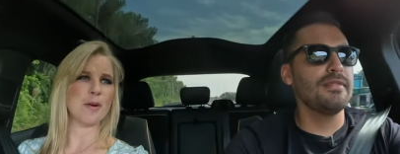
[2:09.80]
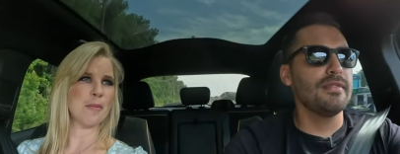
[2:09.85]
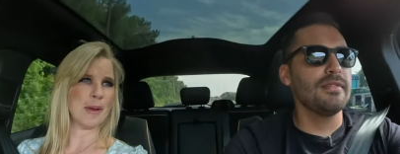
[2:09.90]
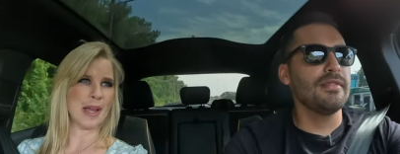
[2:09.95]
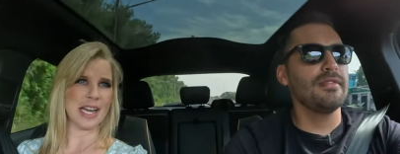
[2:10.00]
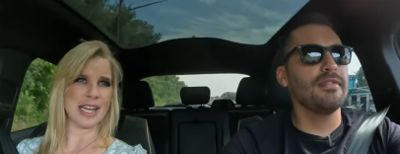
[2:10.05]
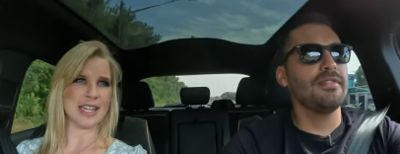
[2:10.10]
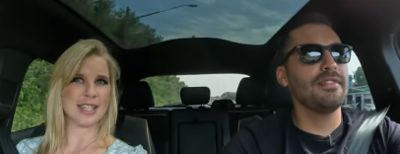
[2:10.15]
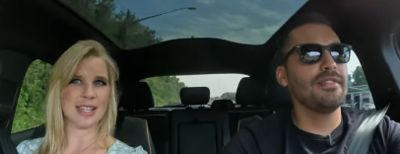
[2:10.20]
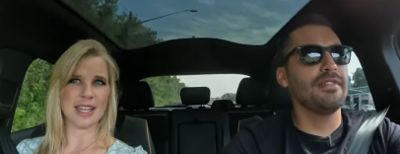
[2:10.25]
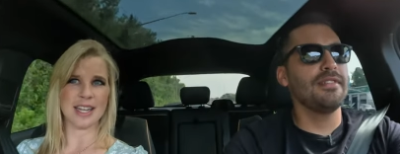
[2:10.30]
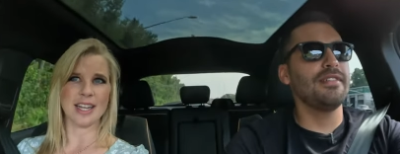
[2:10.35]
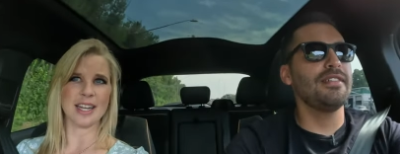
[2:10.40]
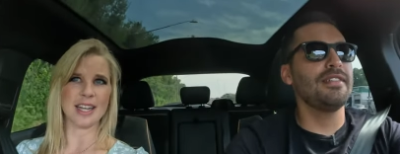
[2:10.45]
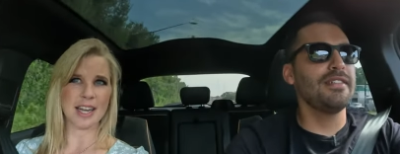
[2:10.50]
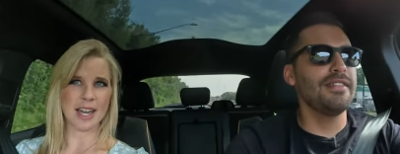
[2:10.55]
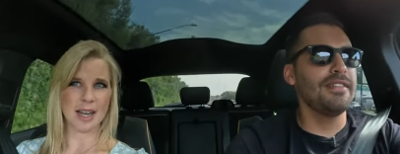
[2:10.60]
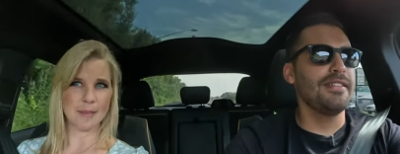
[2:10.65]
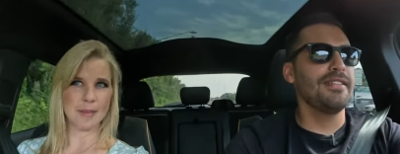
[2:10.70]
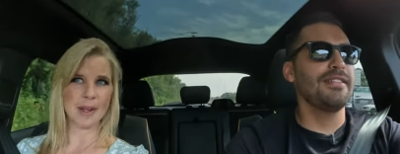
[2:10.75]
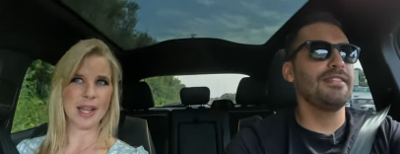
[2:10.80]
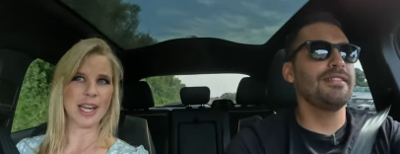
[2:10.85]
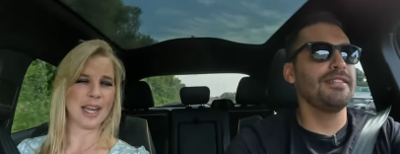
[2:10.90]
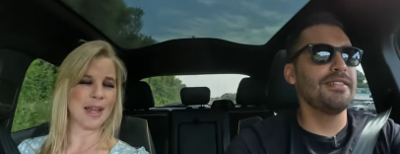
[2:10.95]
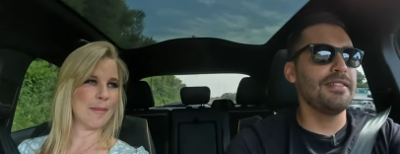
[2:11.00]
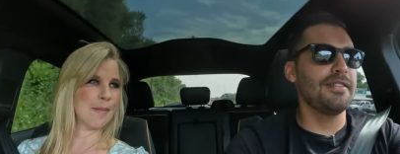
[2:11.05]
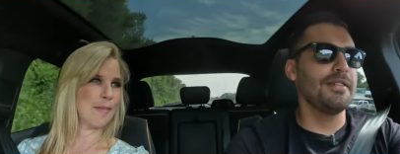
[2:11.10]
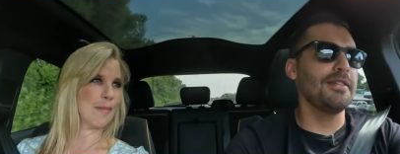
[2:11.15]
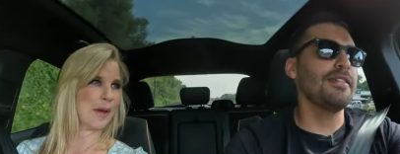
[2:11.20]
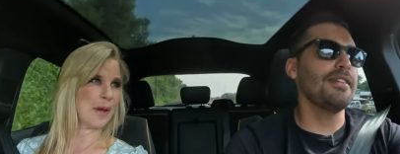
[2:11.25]
Speaker 1: basic. I'm like
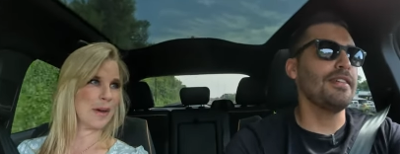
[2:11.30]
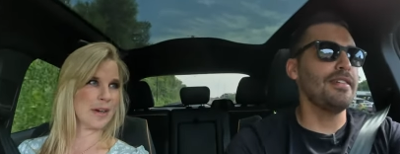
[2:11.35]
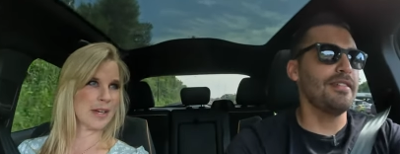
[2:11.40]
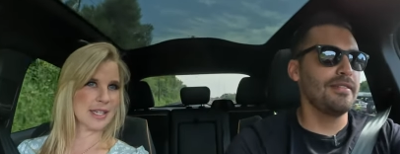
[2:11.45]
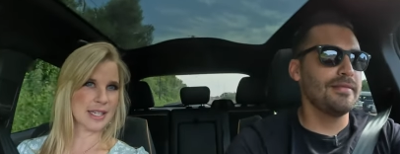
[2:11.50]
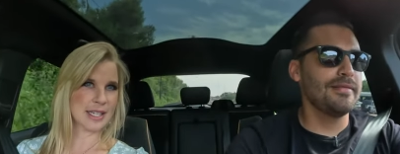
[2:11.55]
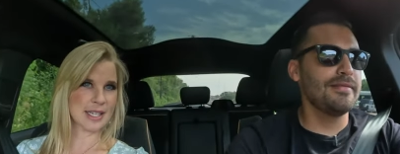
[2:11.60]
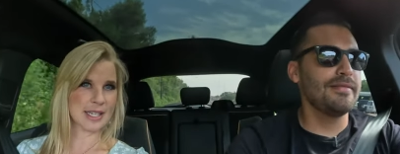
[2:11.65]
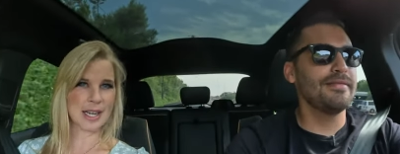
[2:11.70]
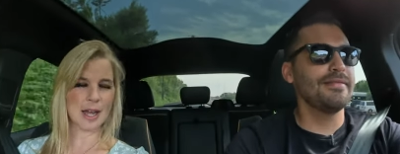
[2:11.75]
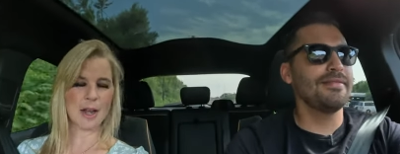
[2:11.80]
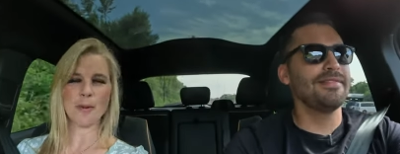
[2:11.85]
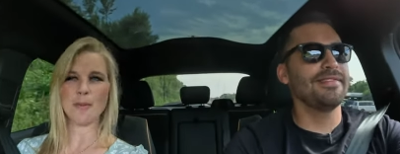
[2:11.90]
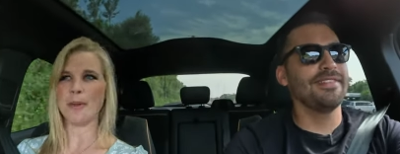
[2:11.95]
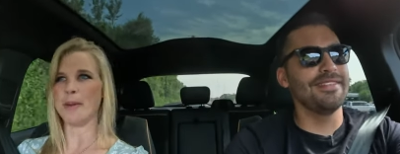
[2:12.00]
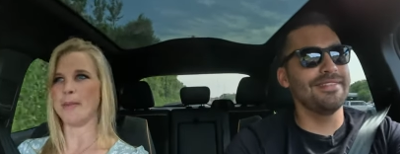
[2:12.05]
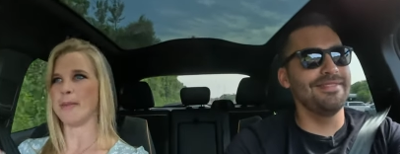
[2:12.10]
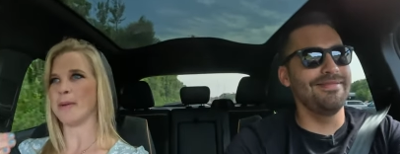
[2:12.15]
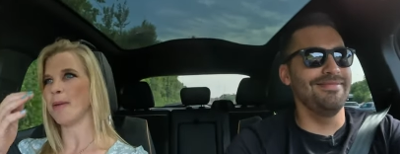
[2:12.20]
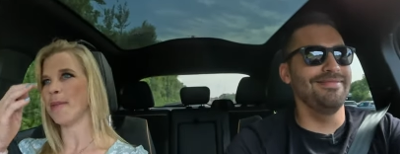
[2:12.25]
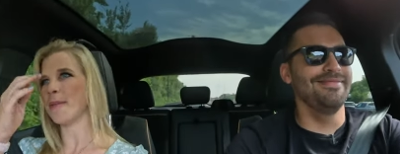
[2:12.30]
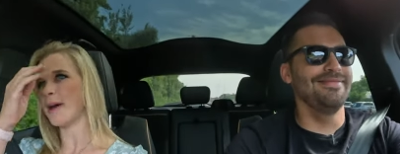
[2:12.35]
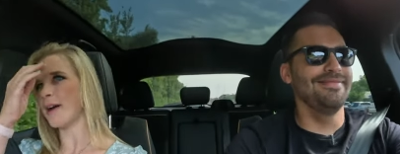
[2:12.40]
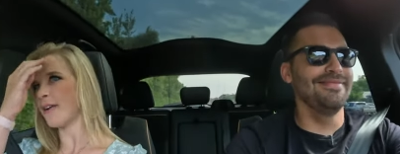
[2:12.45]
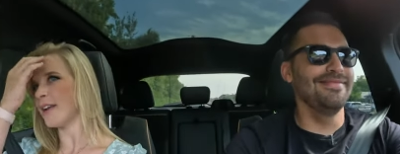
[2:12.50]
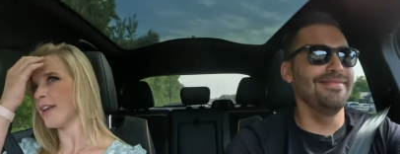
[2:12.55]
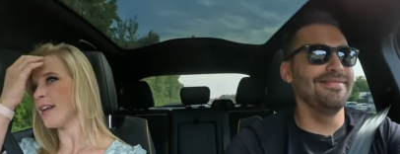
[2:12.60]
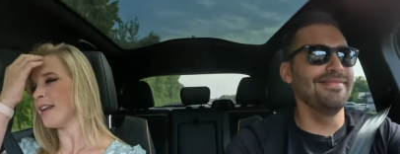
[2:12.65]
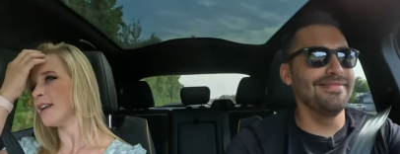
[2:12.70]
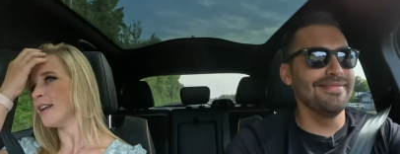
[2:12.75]
embarrassed to tell people
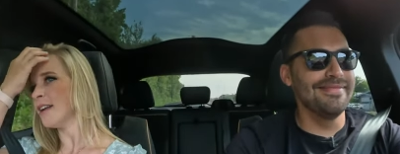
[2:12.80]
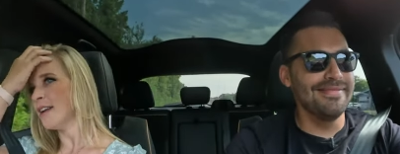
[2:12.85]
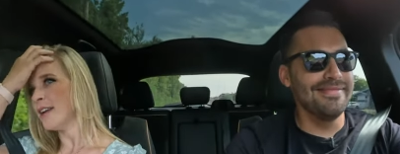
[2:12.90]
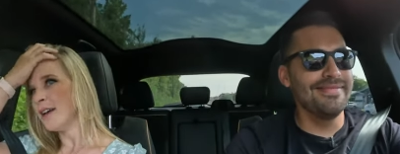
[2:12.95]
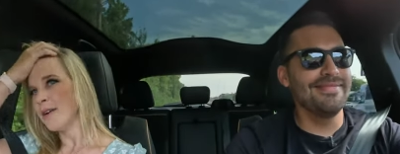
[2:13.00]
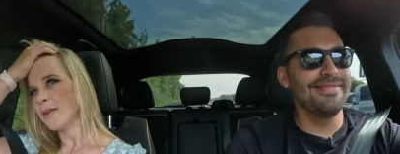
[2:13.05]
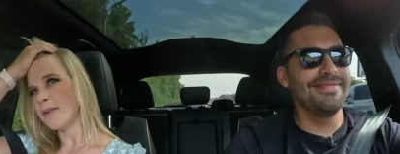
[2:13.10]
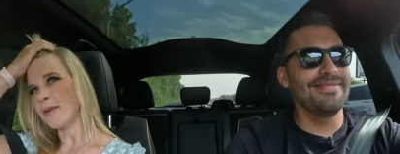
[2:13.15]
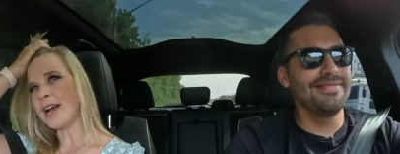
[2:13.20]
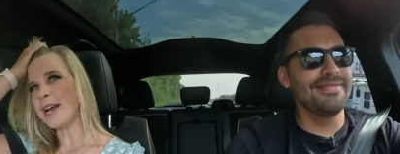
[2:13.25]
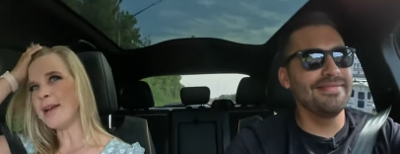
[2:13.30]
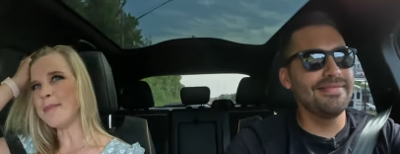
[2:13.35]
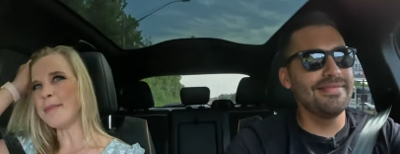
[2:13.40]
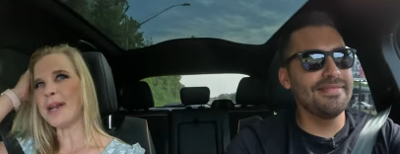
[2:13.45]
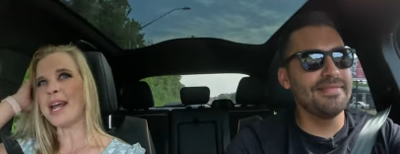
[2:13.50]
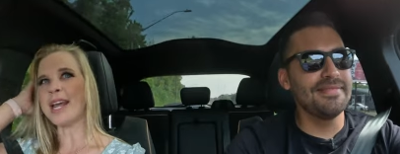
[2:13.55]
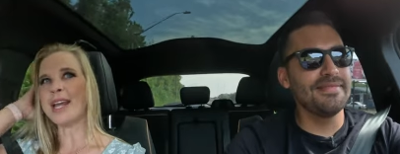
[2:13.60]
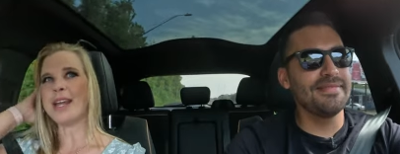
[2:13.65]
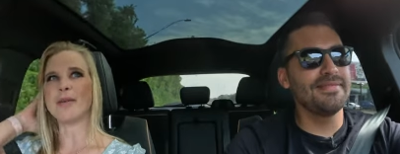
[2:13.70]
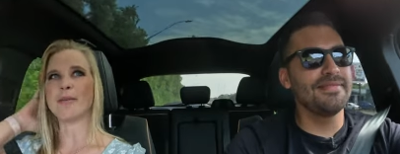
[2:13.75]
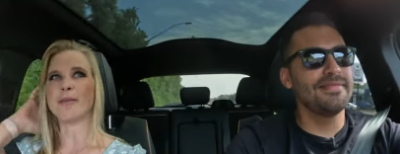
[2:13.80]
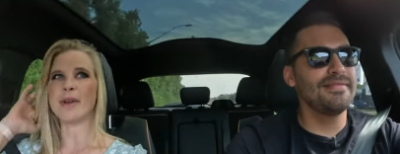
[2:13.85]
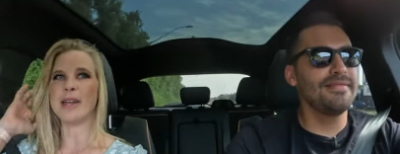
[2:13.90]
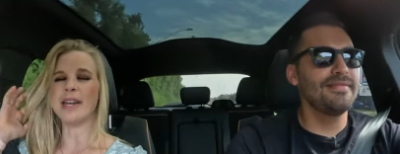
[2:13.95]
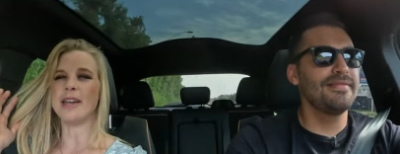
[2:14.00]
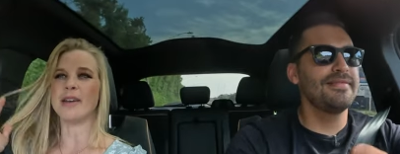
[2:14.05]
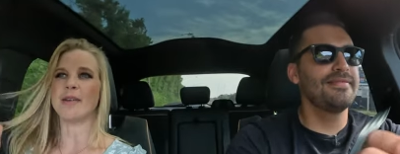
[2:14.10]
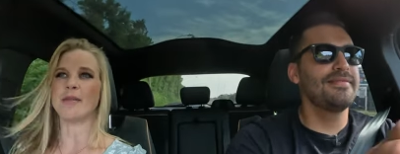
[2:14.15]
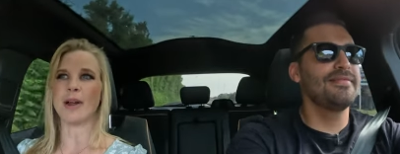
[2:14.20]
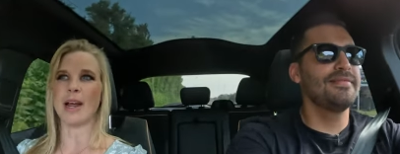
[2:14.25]
about it, right? But I can
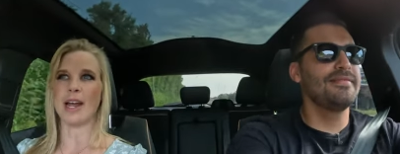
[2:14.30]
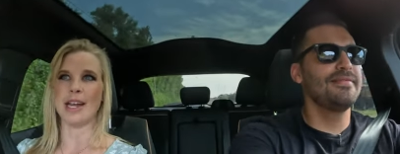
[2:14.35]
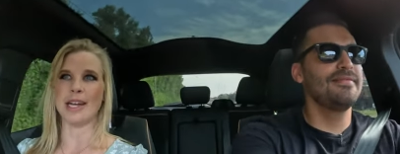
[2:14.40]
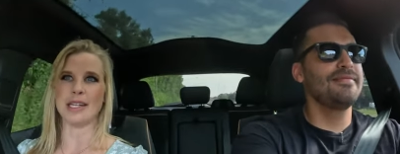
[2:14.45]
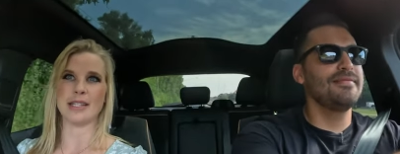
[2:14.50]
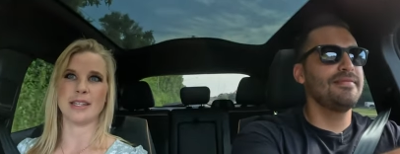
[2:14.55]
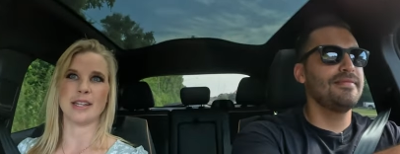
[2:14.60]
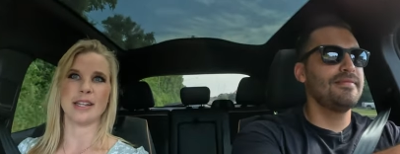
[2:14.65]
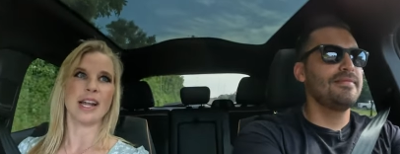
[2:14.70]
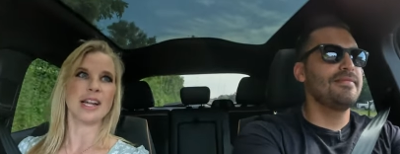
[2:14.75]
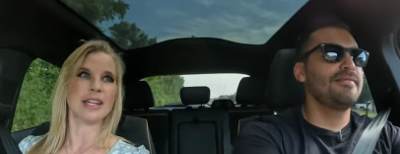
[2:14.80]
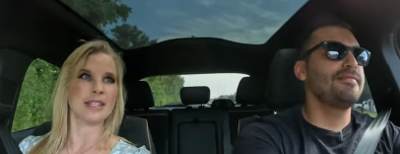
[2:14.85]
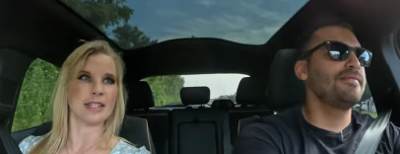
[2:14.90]
read and write, so that's